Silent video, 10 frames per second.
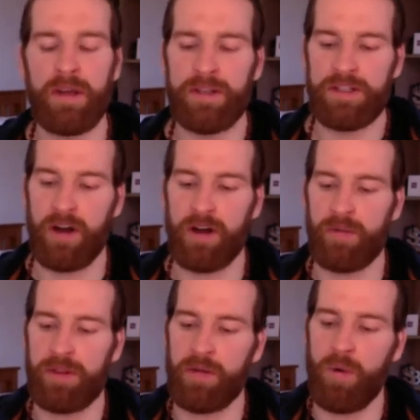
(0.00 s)
starting
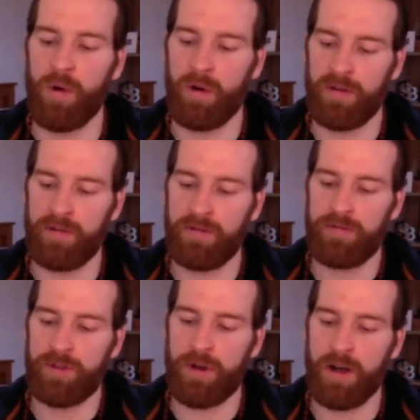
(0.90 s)
with the war on
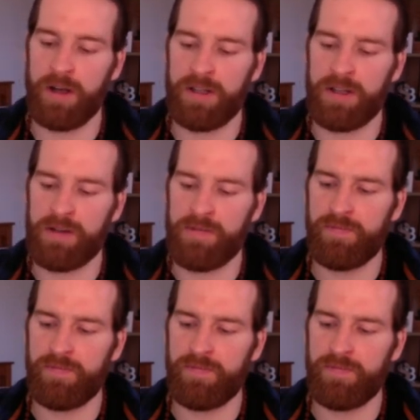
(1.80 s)
drugs.